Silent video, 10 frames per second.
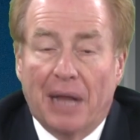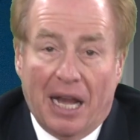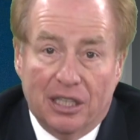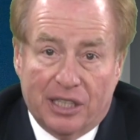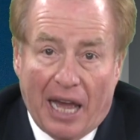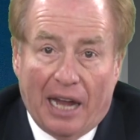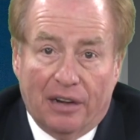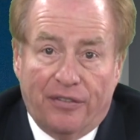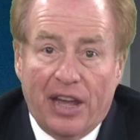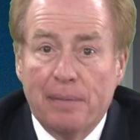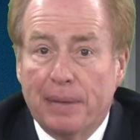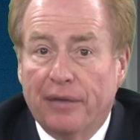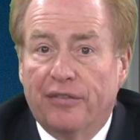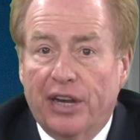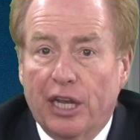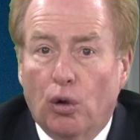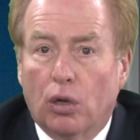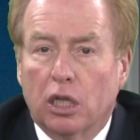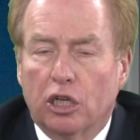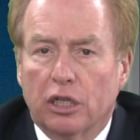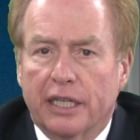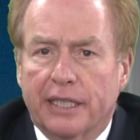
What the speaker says: as that vaping video clearly